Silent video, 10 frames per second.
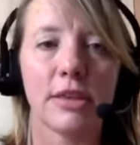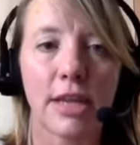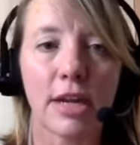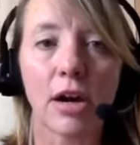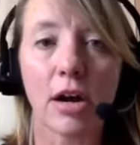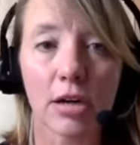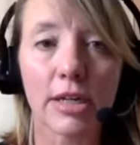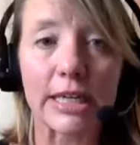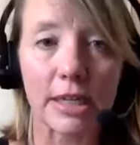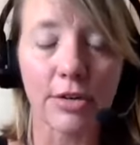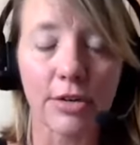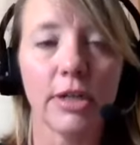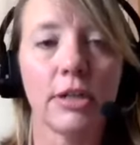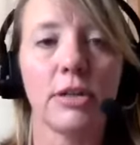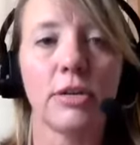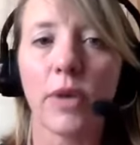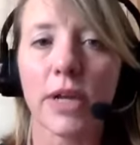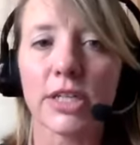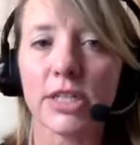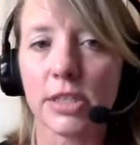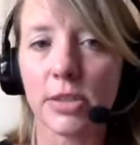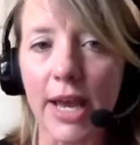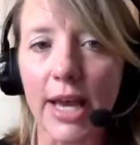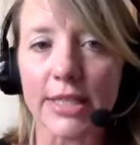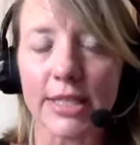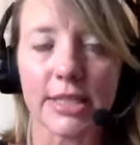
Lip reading: there are critical questions to ask.